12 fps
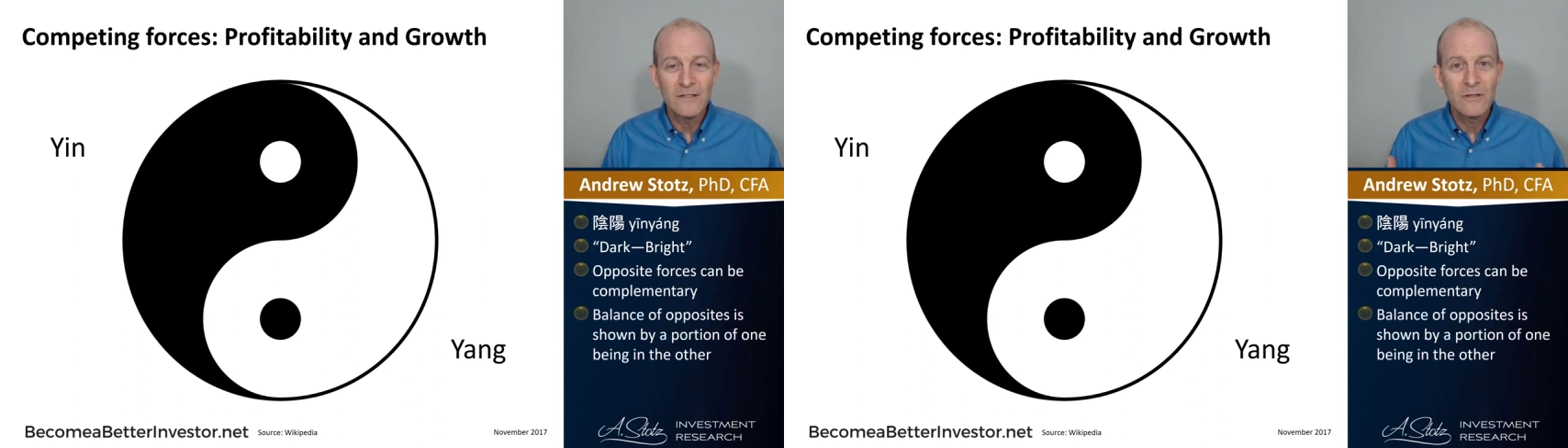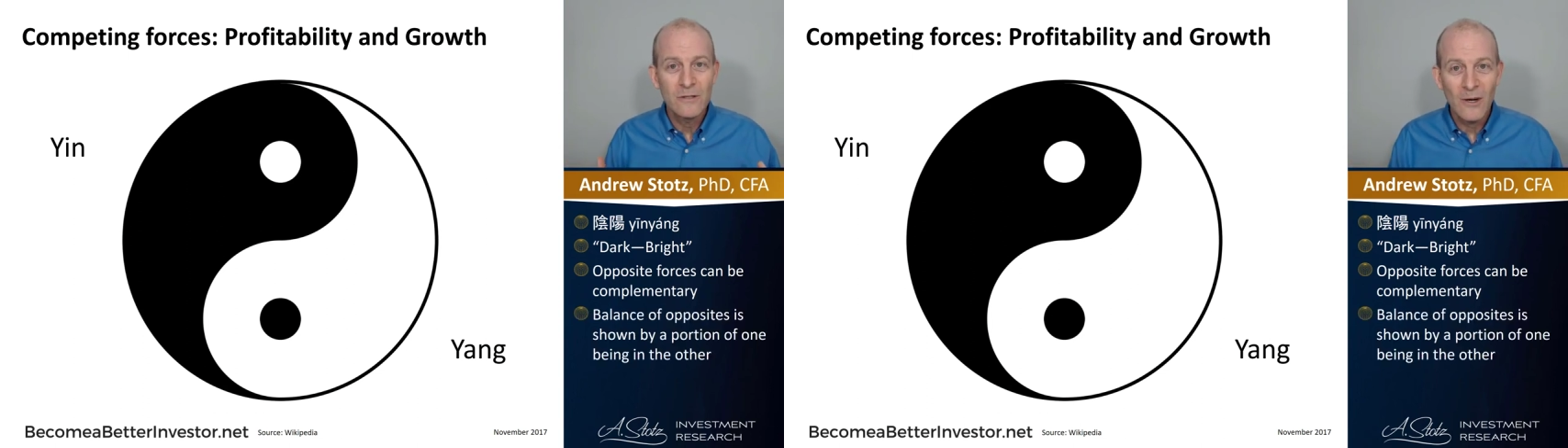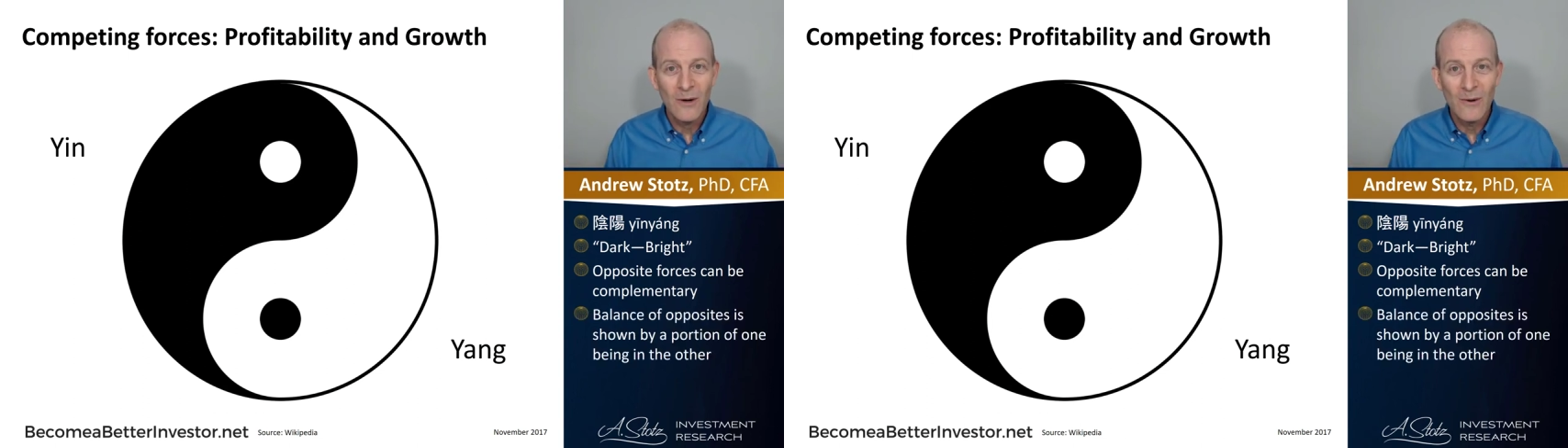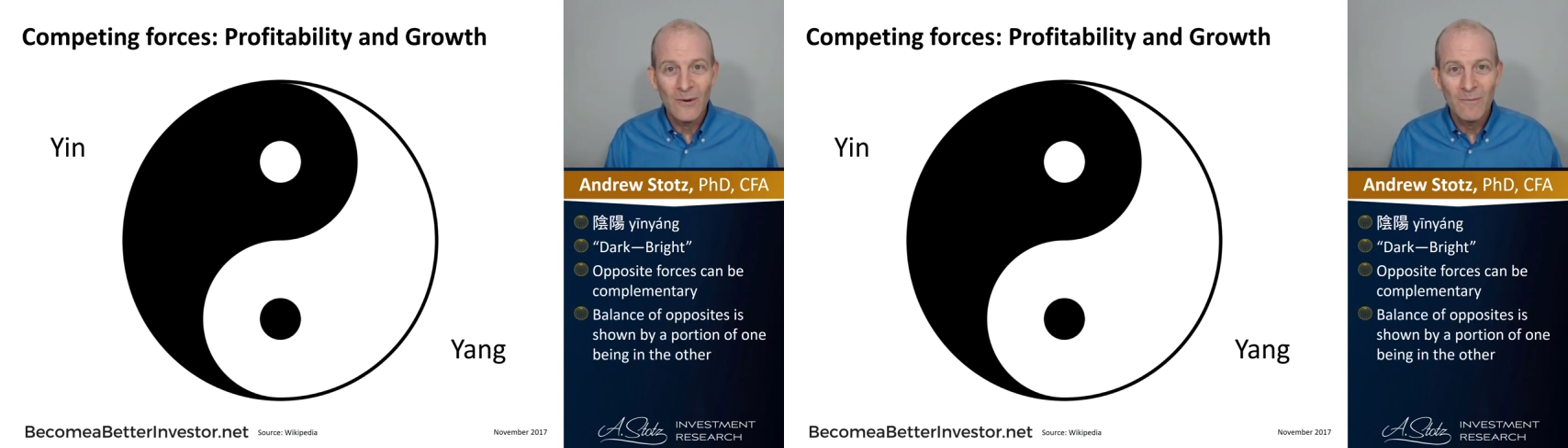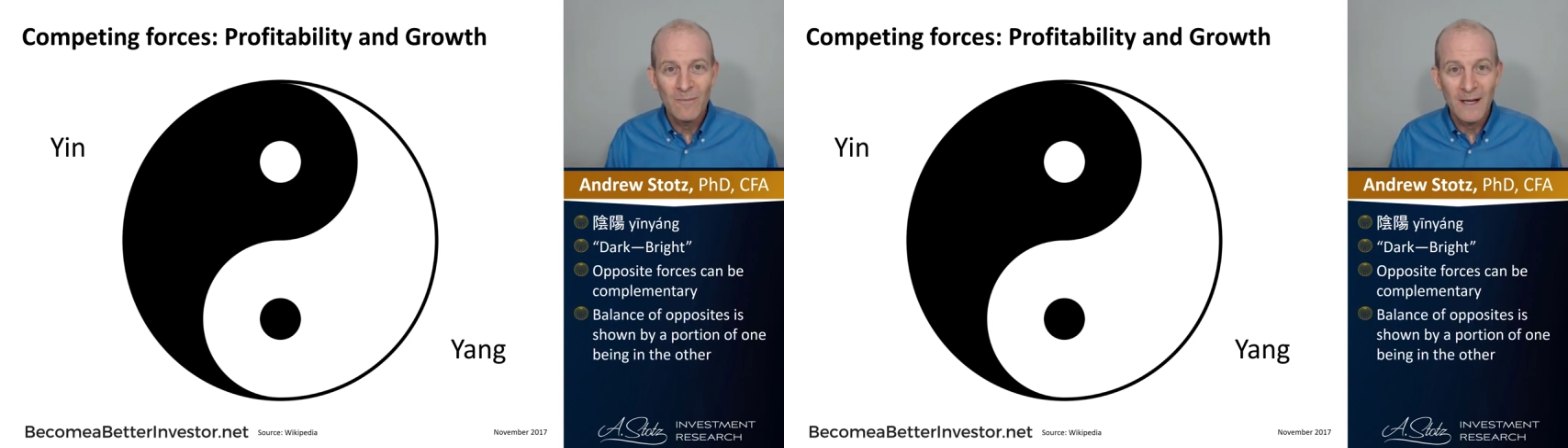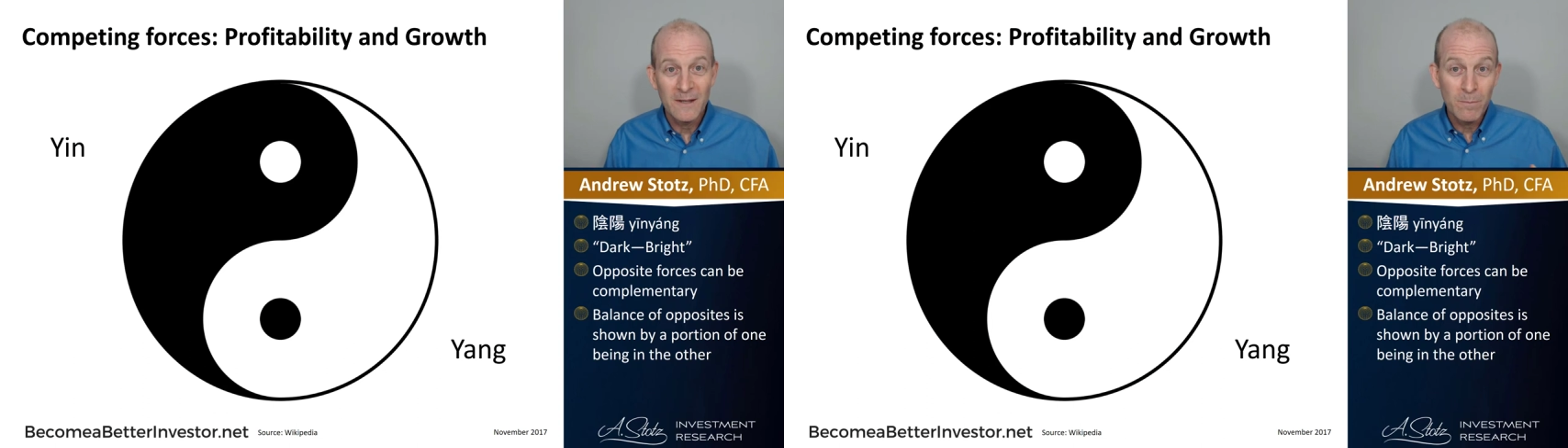is
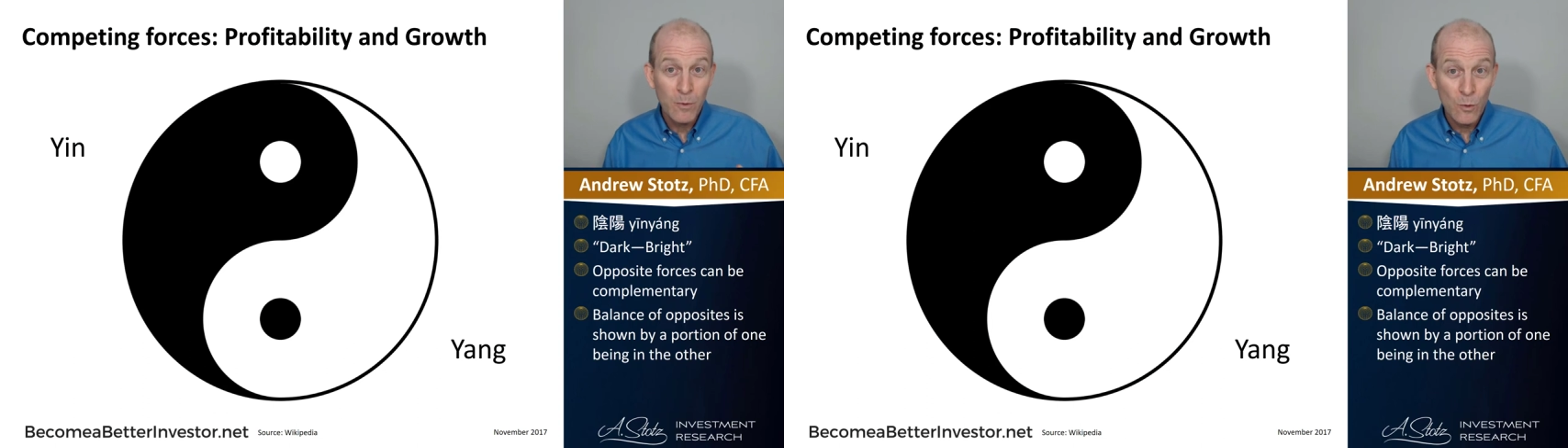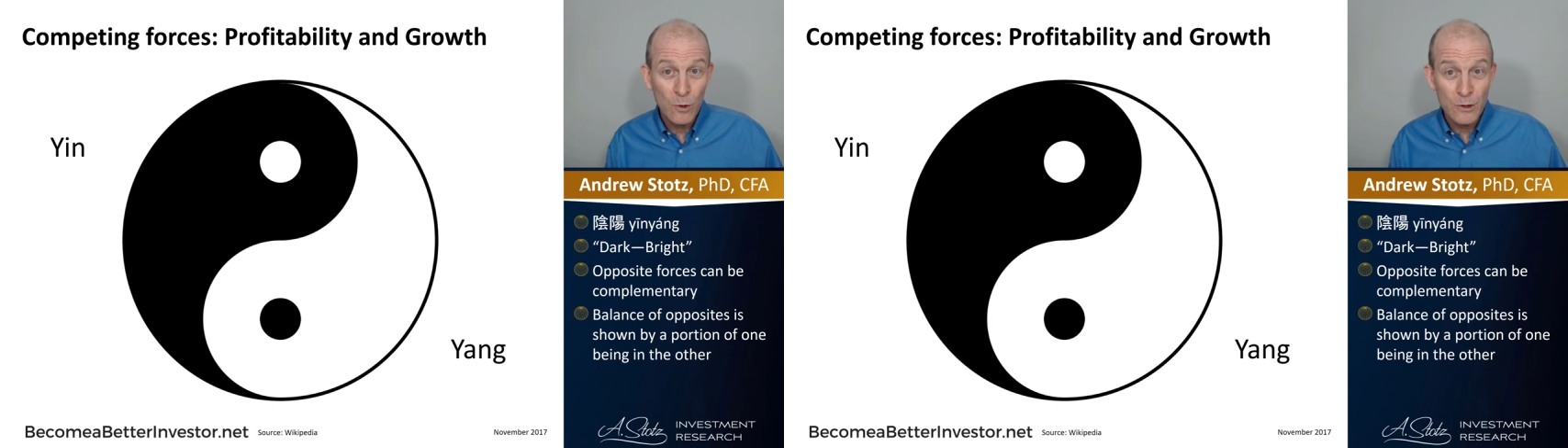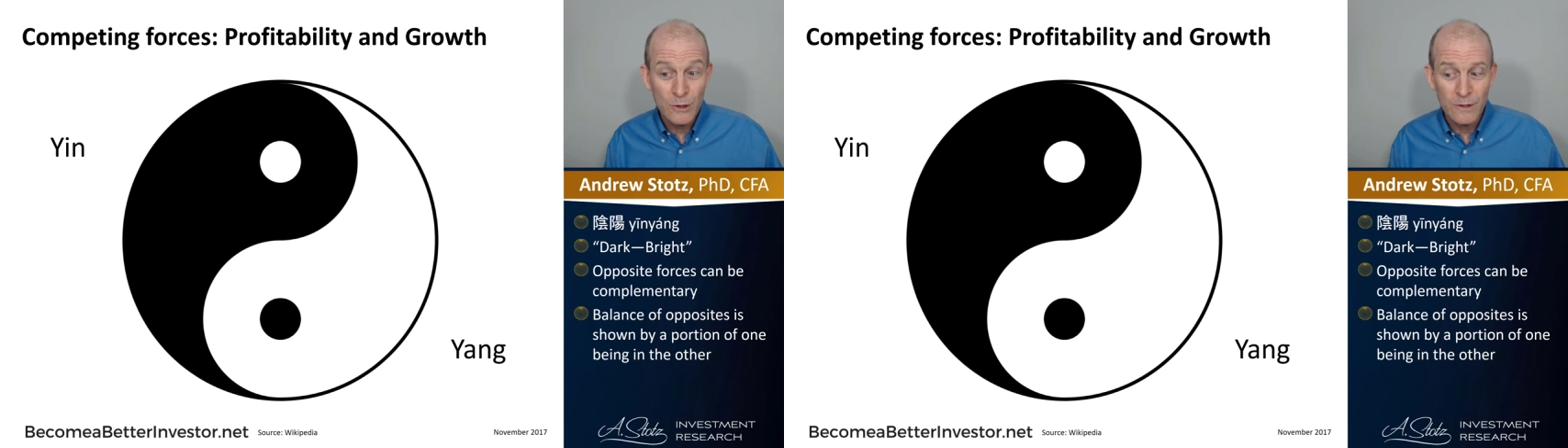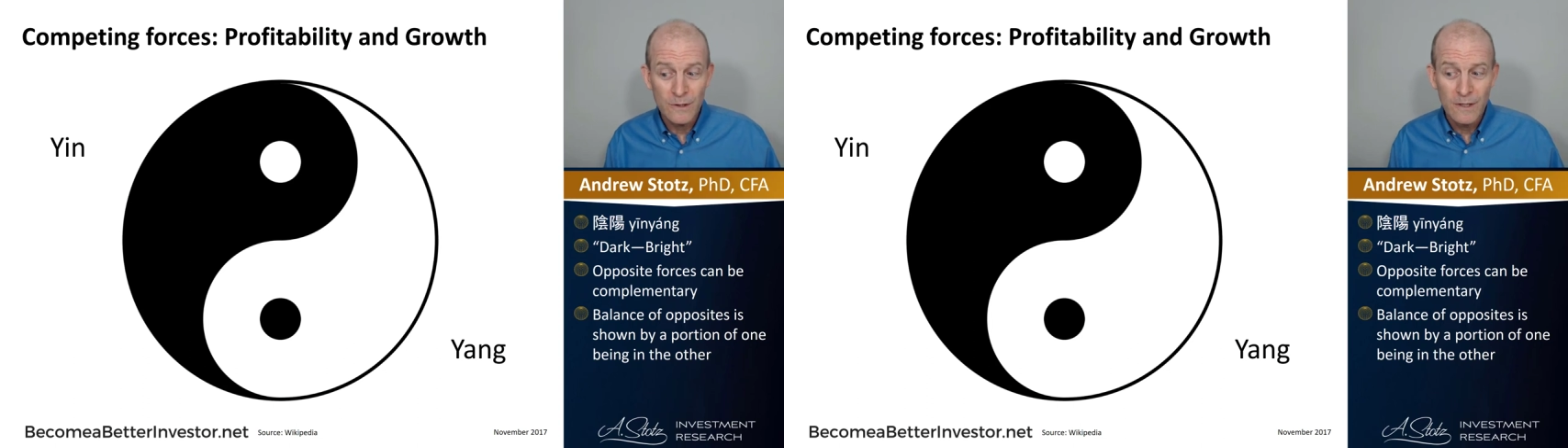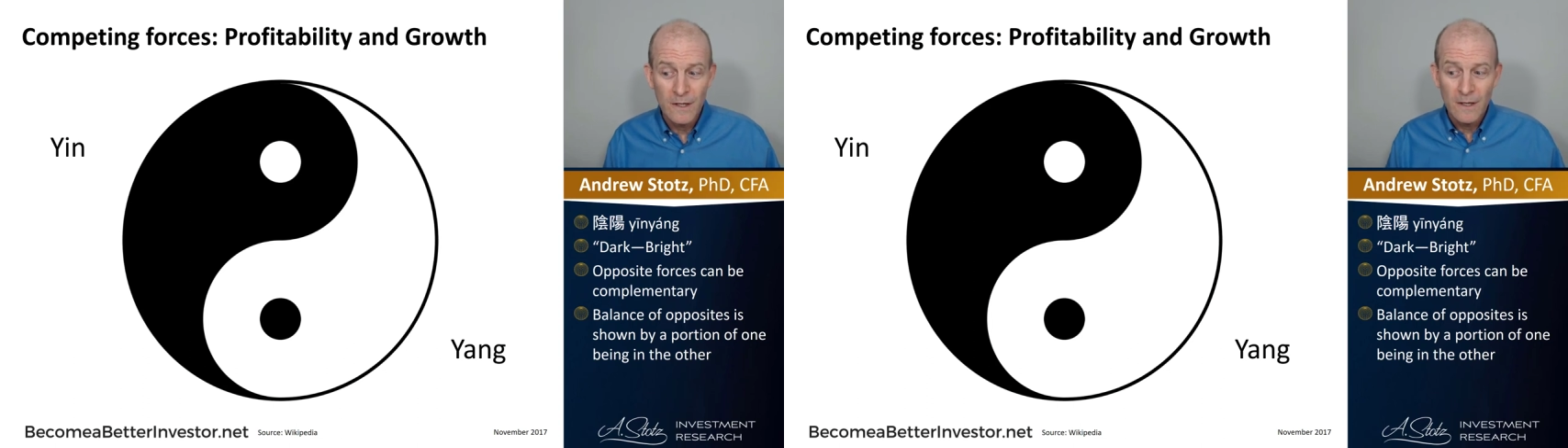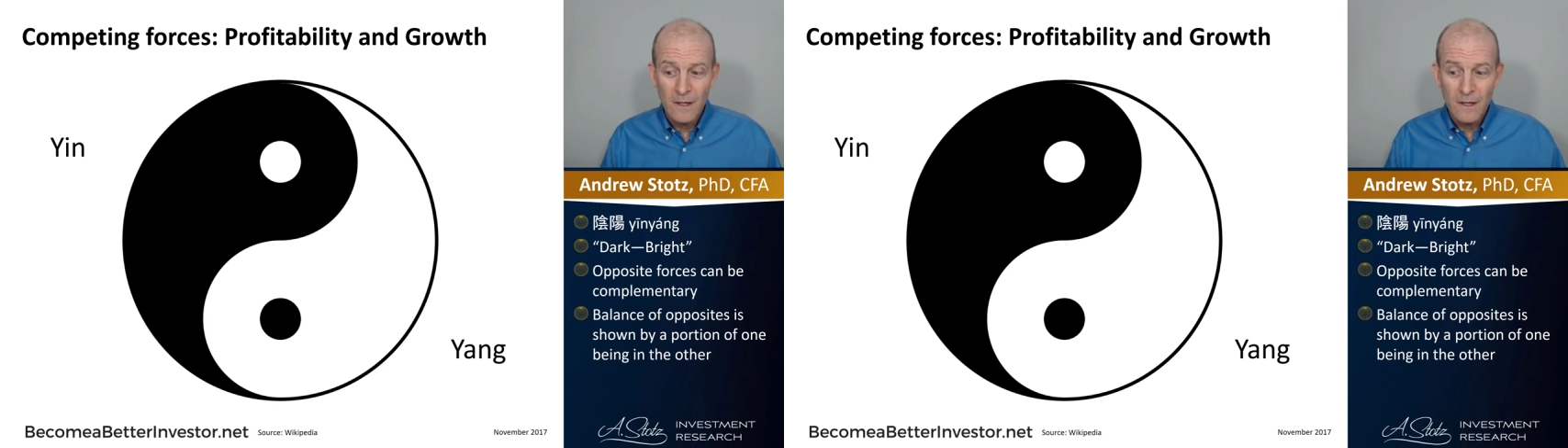shown by the portion